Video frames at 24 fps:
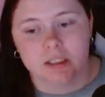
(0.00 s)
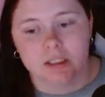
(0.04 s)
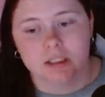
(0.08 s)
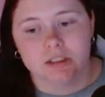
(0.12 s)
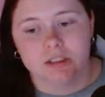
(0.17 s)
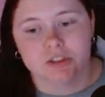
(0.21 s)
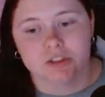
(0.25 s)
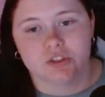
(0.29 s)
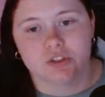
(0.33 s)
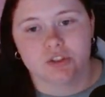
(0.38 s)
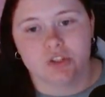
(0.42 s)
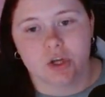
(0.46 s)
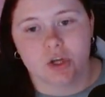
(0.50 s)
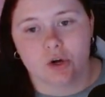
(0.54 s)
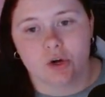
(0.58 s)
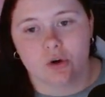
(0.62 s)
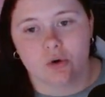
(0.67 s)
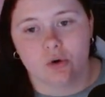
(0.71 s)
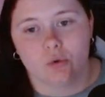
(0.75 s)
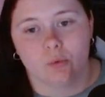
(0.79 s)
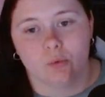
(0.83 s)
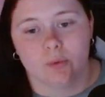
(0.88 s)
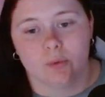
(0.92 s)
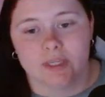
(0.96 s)

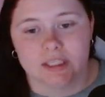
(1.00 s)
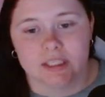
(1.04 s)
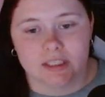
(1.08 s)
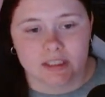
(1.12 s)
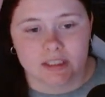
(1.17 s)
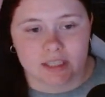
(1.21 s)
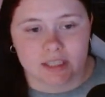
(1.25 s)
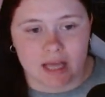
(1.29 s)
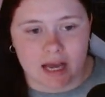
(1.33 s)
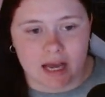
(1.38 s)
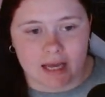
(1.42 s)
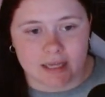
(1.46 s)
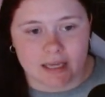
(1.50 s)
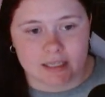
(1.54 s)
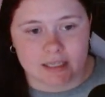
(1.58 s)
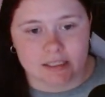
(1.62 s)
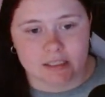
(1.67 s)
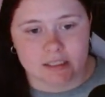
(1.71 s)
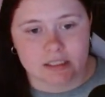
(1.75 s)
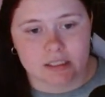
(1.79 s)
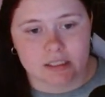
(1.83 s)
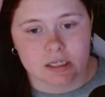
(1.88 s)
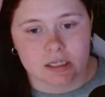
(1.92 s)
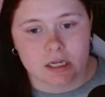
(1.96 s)
So we did
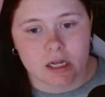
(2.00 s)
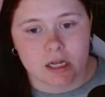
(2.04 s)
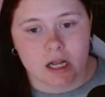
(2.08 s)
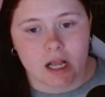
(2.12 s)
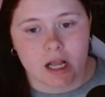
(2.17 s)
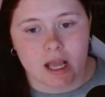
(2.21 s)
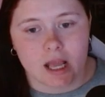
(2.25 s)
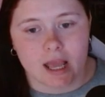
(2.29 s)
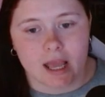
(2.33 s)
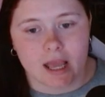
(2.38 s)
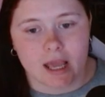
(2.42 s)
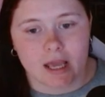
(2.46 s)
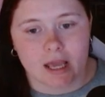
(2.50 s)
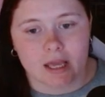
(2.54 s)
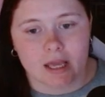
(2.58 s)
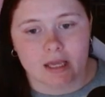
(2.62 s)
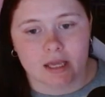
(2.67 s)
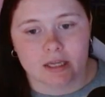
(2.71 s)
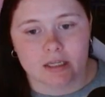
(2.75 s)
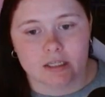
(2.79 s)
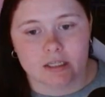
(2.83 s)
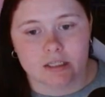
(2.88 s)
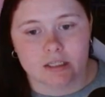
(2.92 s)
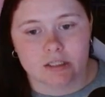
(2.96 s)
that.
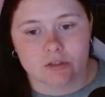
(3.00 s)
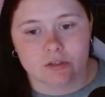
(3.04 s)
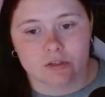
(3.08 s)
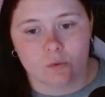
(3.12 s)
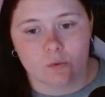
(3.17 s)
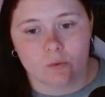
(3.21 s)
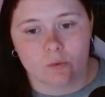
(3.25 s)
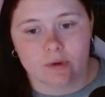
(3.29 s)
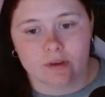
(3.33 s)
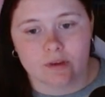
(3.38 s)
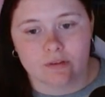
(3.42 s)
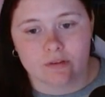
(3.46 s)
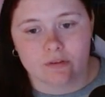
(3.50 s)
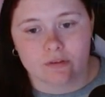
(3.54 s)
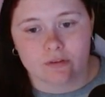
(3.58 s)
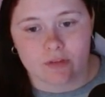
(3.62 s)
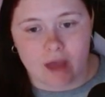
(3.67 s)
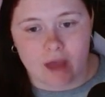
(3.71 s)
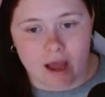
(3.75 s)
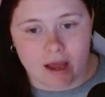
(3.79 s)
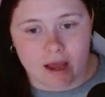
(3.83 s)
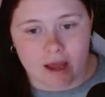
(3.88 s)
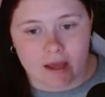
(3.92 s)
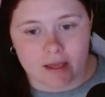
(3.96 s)
And with
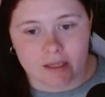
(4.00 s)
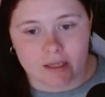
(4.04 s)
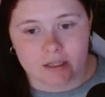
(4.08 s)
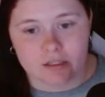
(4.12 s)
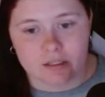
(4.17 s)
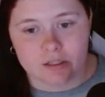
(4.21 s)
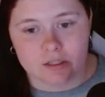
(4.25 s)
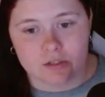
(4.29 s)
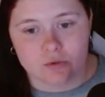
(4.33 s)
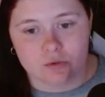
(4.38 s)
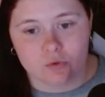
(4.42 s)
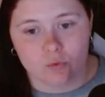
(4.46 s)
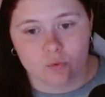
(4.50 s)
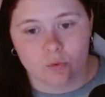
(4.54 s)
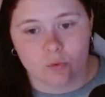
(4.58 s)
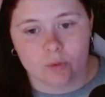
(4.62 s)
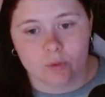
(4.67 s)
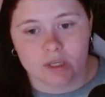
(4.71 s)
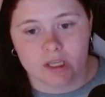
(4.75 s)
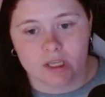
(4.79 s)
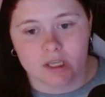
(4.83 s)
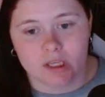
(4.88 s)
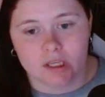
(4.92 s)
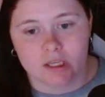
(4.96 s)
that,
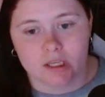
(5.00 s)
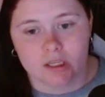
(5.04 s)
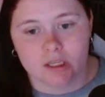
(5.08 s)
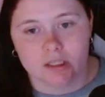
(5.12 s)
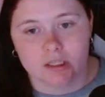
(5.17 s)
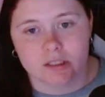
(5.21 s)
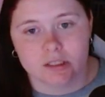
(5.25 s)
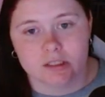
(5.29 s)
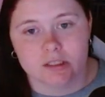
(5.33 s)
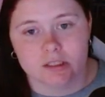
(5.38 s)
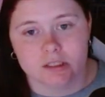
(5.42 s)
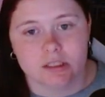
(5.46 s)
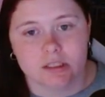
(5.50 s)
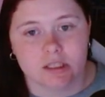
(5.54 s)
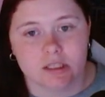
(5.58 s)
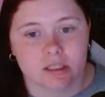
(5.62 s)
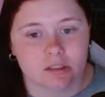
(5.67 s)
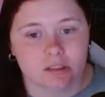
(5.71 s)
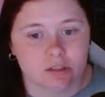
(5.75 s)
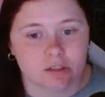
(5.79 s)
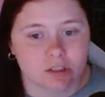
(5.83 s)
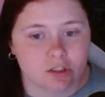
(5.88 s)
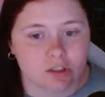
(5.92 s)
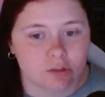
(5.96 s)
we did
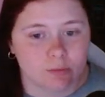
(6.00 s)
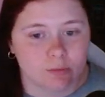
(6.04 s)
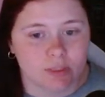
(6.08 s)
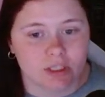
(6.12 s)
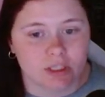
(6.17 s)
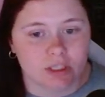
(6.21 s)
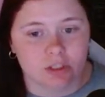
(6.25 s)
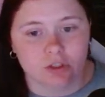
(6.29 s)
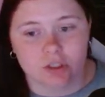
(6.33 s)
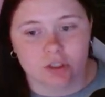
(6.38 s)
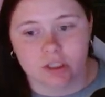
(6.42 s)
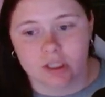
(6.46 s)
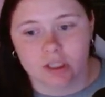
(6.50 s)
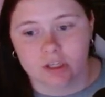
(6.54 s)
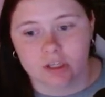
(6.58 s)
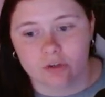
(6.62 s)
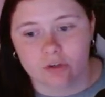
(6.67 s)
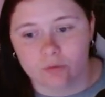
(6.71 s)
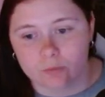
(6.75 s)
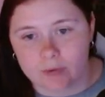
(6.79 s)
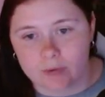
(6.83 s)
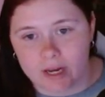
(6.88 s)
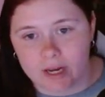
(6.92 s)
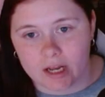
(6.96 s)
a little bit of looking
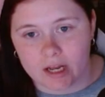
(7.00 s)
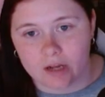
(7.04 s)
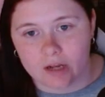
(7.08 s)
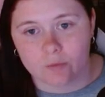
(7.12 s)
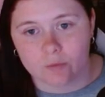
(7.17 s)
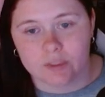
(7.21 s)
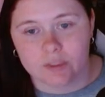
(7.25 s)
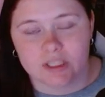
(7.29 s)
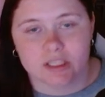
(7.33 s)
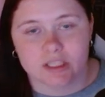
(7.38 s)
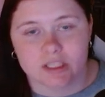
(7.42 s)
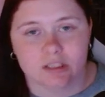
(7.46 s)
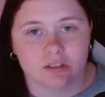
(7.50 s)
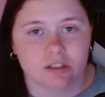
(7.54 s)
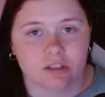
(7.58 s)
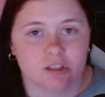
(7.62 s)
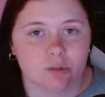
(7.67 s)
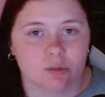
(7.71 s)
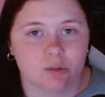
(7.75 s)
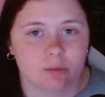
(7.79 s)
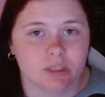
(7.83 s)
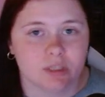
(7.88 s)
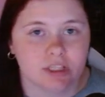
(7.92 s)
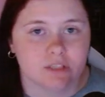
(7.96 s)
around. We did a
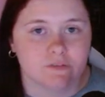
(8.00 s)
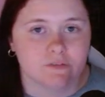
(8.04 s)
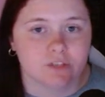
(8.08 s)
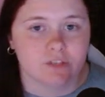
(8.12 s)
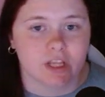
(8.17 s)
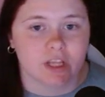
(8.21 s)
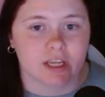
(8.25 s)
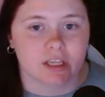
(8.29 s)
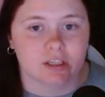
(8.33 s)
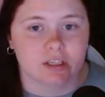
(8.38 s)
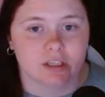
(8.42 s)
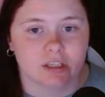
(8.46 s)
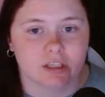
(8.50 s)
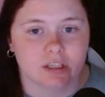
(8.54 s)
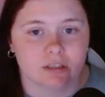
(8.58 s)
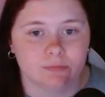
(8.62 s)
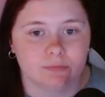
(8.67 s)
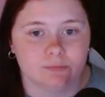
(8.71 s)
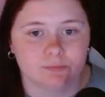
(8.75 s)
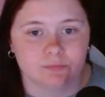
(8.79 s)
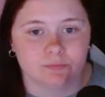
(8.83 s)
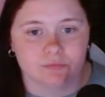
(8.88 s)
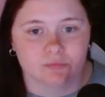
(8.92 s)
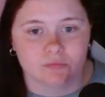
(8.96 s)
little bit of like,
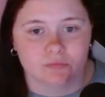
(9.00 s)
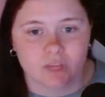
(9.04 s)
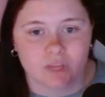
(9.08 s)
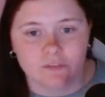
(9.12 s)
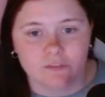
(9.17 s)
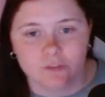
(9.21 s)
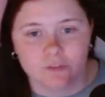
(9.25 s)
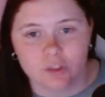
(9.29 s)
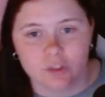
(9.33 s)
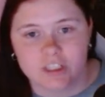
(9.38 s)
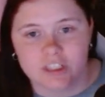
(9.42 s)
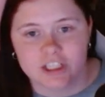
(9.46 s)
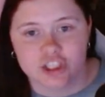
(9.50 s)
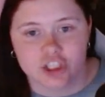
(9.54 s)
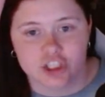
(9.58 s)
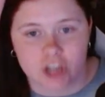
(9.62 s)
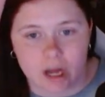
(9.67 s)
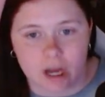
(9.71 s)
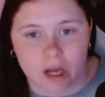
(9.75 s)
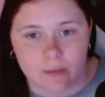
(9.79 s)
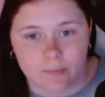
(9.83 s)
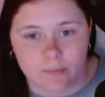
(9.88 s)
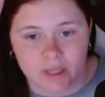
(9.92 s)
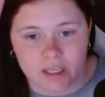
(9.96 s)
not fully
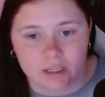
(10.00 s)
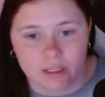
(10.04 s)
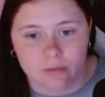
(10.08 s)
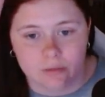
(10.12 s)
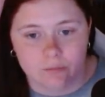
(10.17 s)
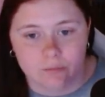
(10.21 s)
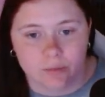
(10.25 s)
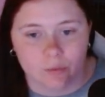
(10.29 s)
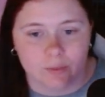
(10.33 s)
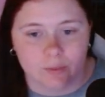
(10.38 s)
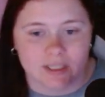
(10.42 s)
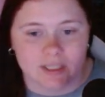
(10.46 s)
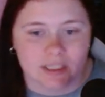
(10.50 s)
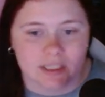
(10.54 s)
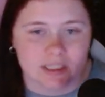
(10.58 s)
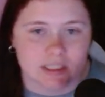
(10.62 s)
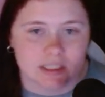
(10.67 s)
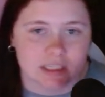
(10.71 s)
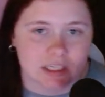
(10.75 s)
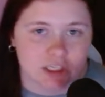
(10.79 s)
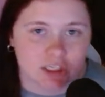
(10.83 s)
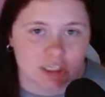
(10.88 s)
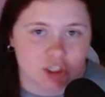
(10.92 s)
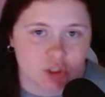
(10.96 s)
shopping, but we
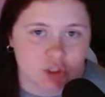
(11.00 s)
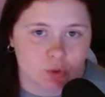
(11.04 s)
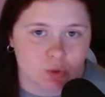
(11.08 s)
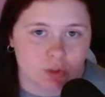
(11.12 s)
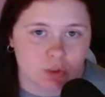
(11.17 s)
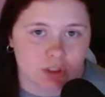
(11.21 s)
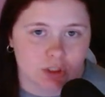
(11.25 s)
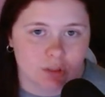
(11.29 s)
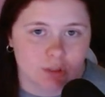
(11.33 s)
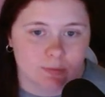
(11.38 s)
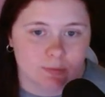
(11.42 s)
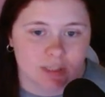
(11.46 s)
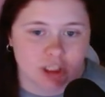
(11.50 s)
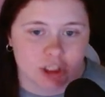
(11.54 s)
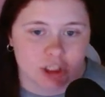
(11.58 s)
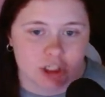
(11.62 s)
did do a little bit of